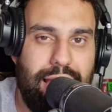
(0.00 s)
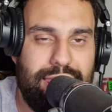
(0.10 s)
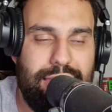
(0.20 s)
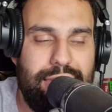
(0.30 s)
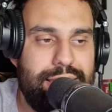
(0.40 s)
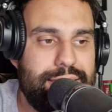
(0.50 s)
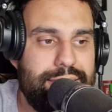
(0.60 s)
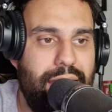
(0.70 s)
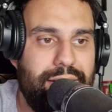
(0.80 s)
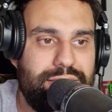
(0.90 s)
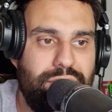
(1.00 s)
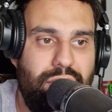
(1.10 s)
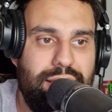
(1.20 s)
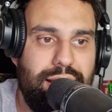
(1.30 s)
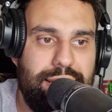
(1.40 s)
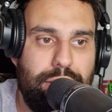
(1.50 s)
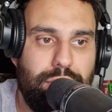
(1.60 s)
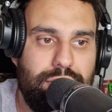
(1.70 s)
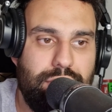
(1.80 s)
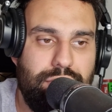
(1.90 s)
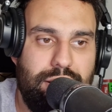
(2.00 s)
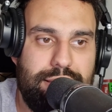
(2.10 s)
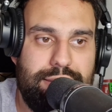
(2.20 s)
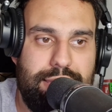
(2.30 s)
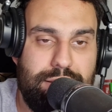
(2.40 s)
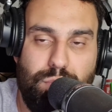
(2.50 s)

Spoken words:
I think his character very early on in the first season,